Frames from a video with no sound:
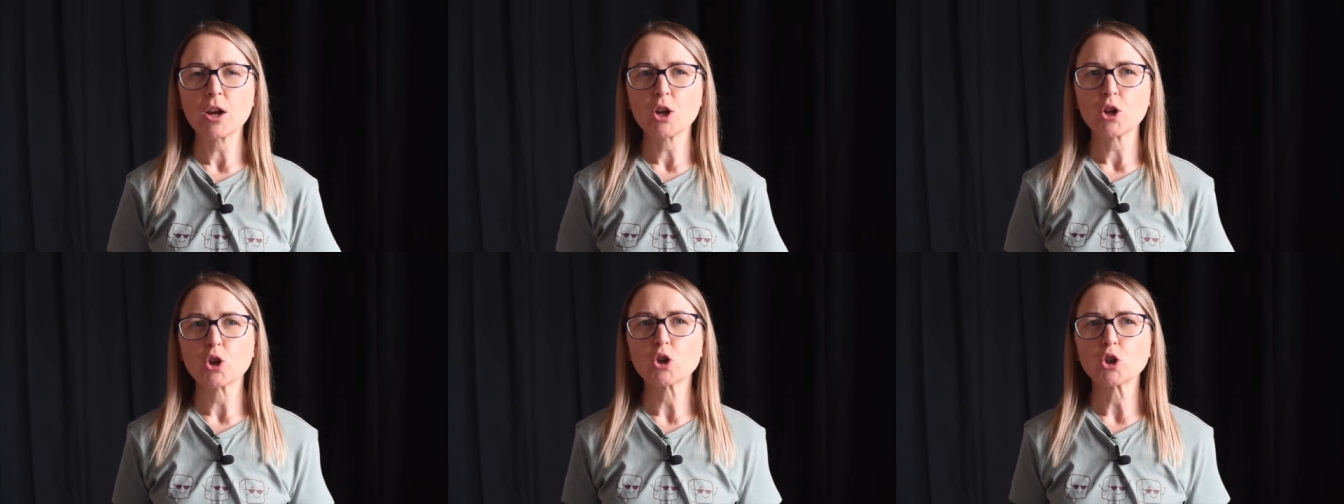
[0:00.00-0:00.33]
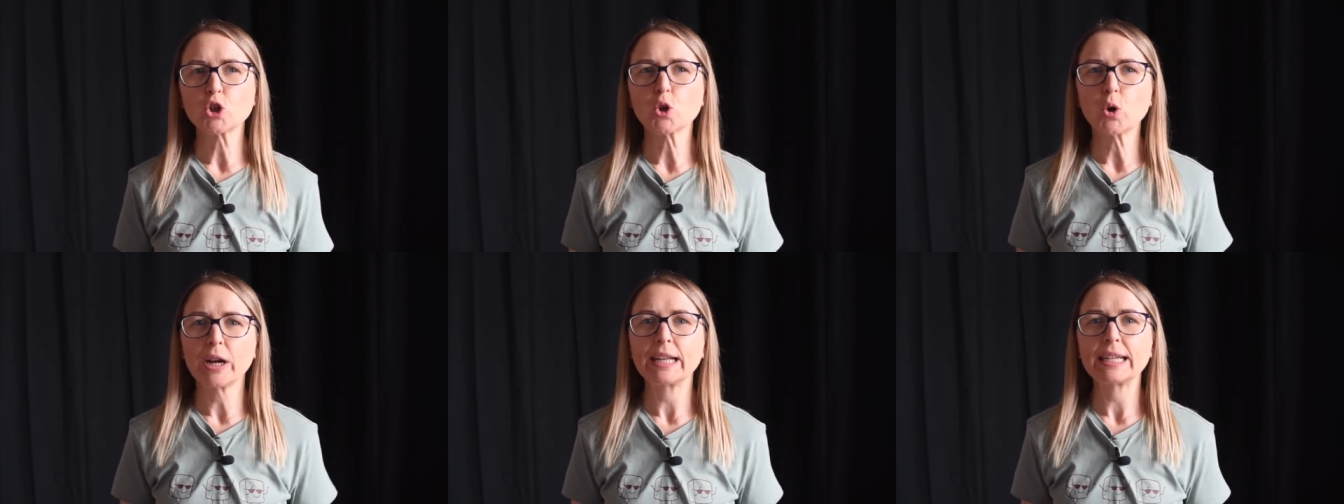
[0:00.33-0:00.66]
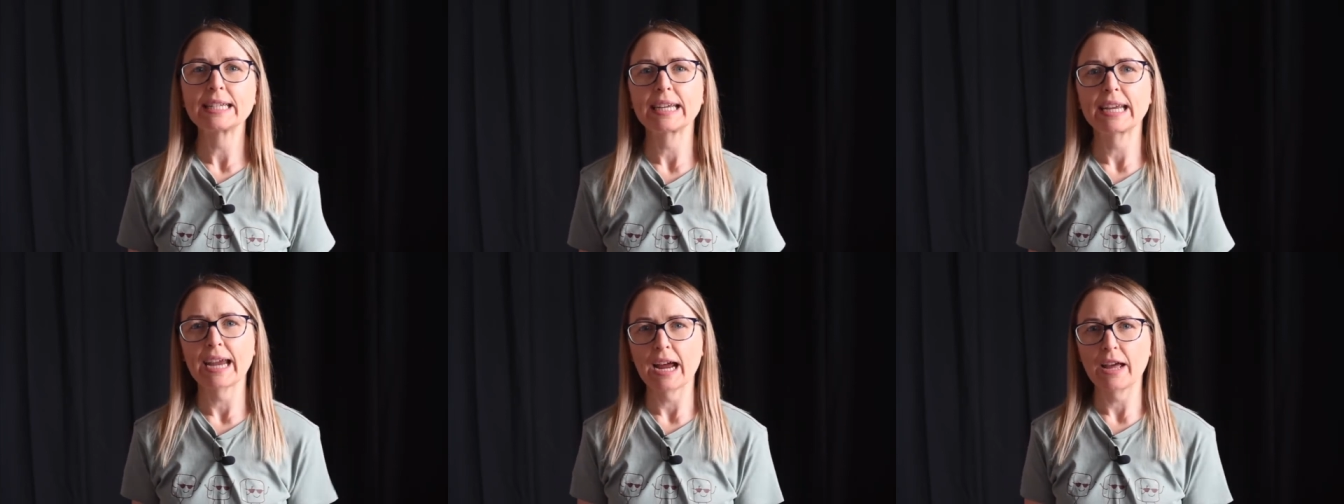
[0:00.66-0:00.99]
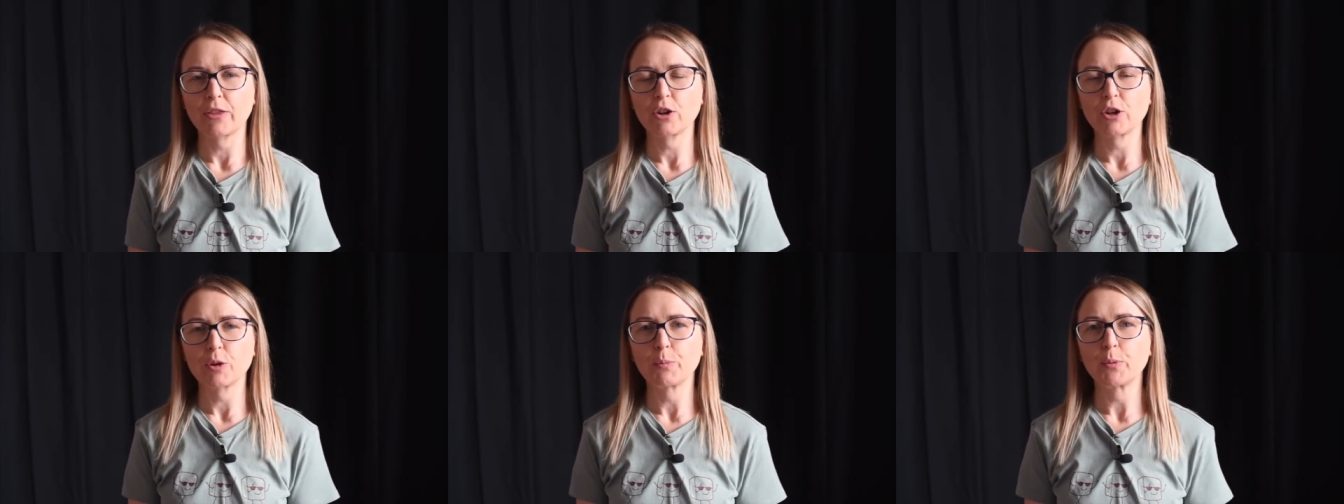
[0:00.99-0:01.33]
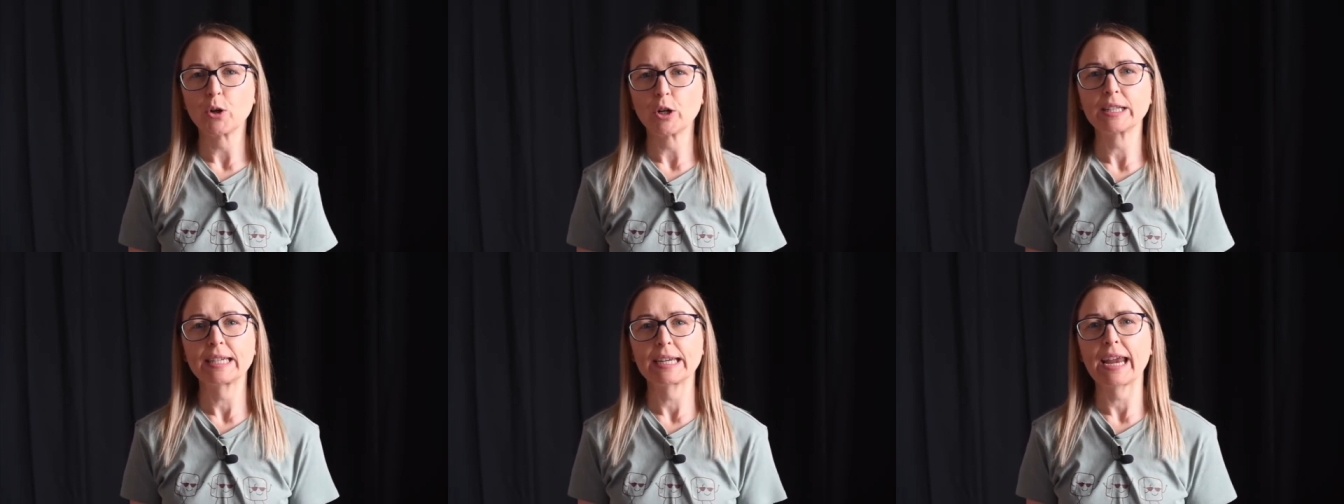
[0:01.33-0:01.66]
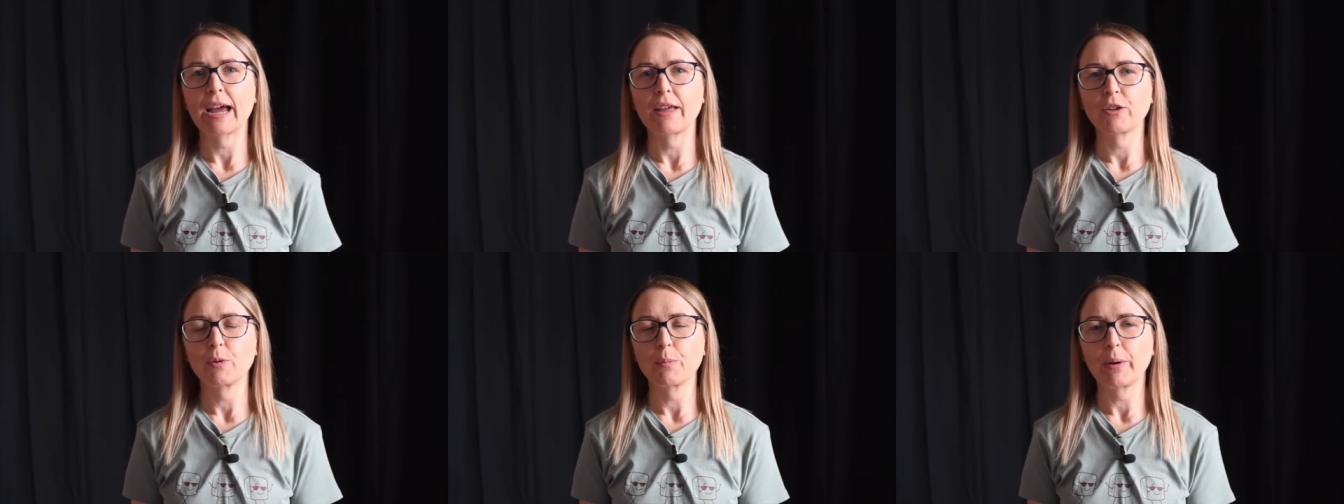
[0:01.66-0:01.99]
You're joined together, you're brought
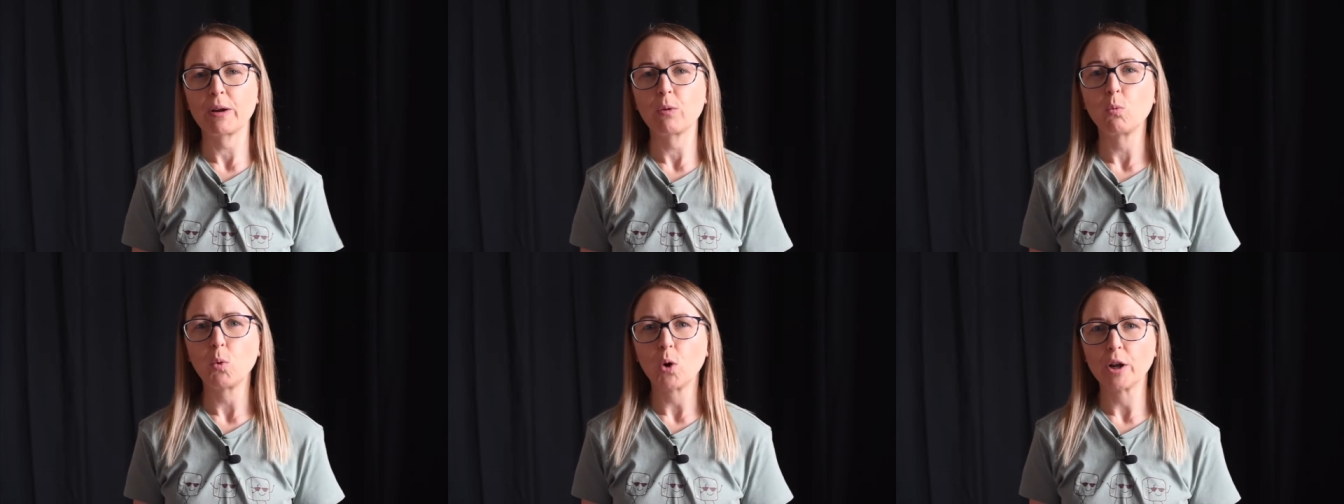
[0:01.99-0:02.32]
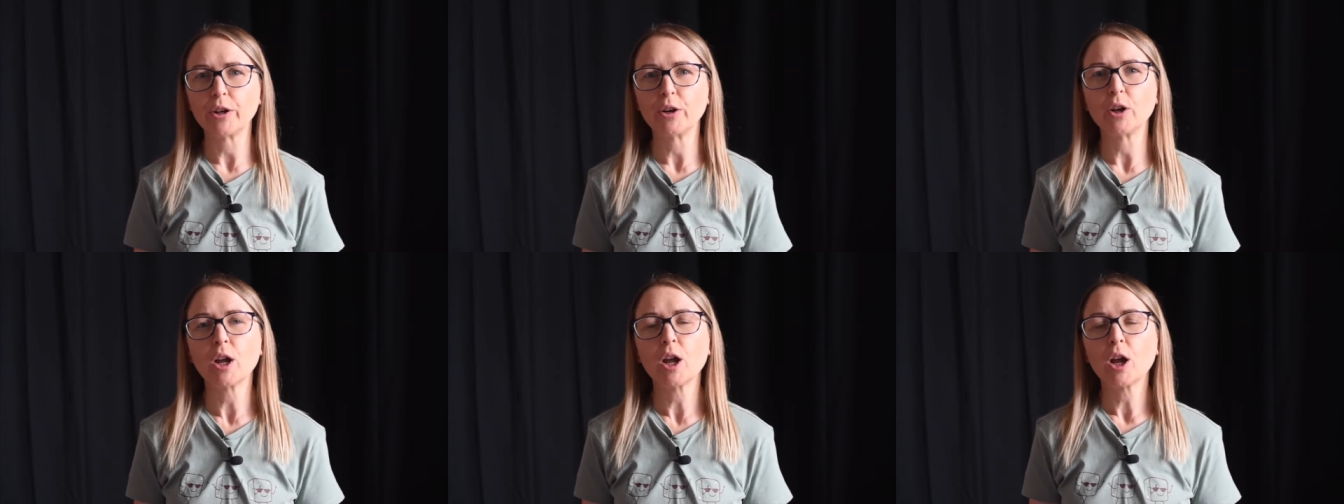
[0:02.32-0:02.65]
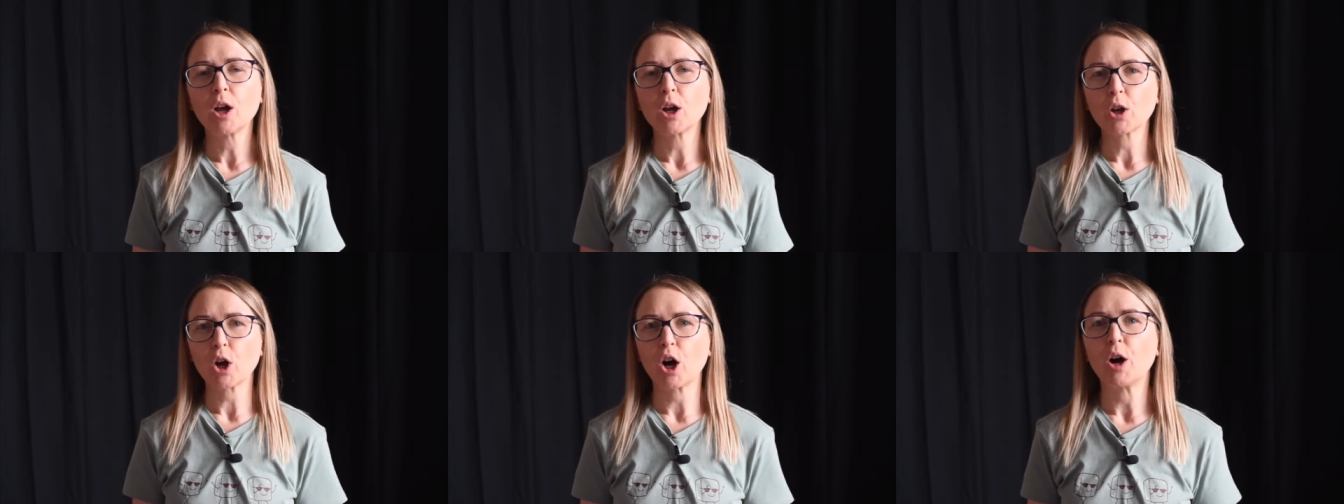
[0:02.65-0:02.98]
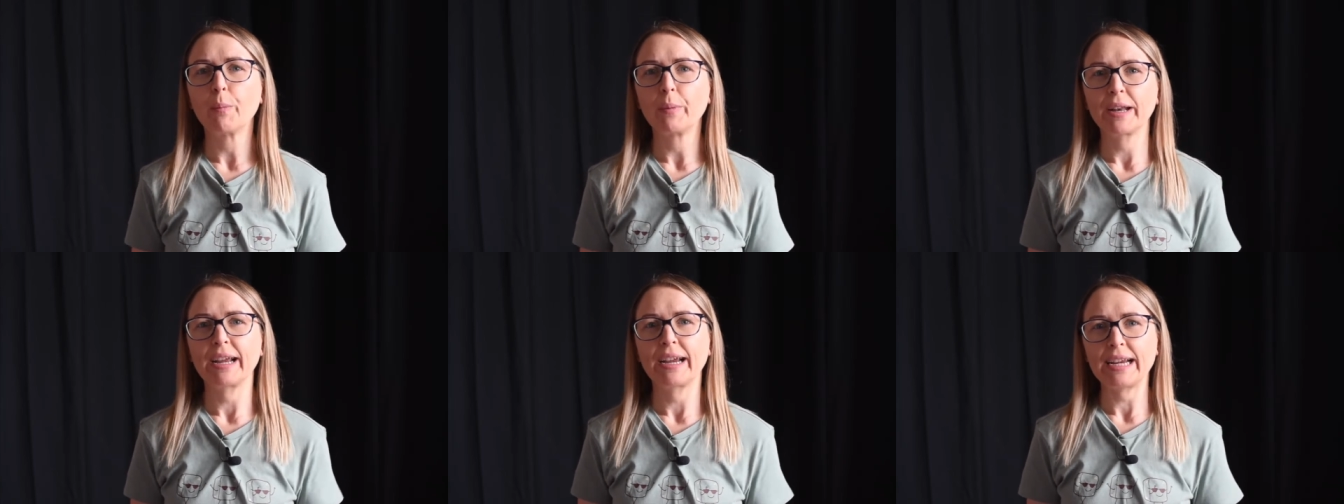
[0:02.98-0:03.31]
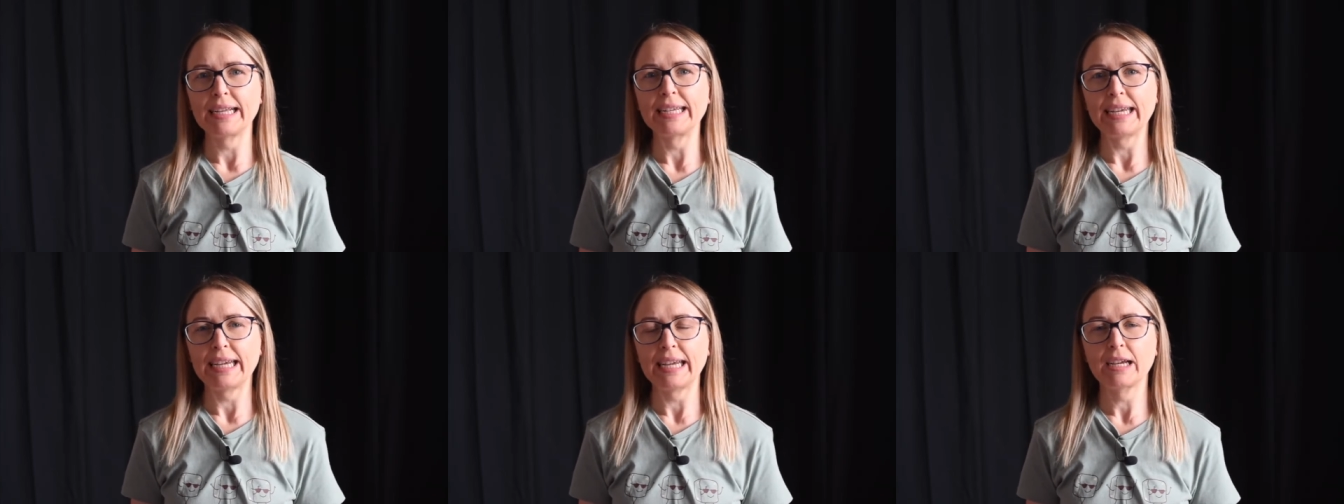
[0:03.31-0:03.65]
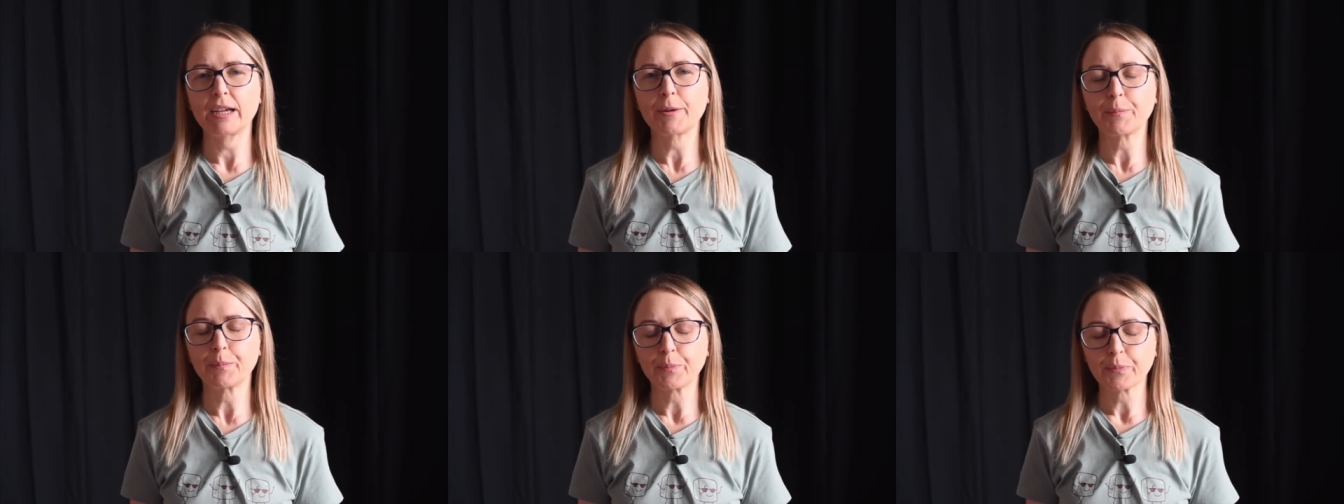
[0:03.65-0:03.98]
together by one common idea.